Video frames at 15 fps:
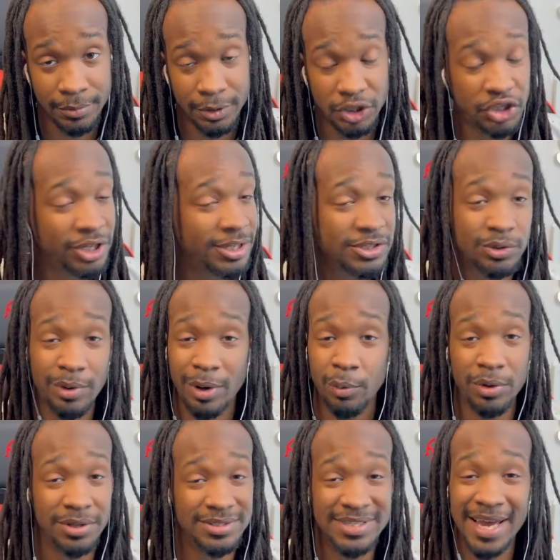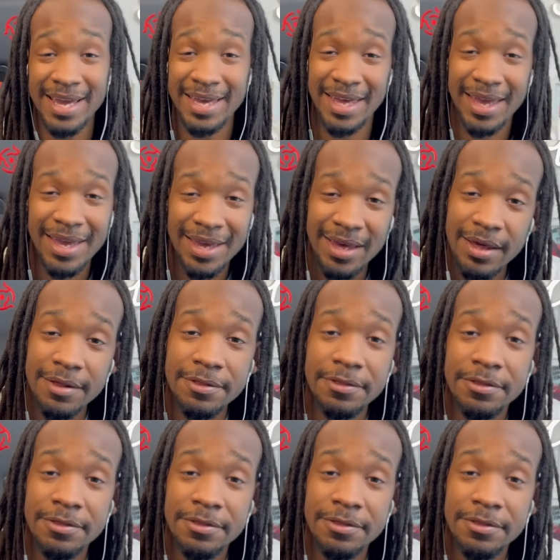Shit is crazy. Take heed.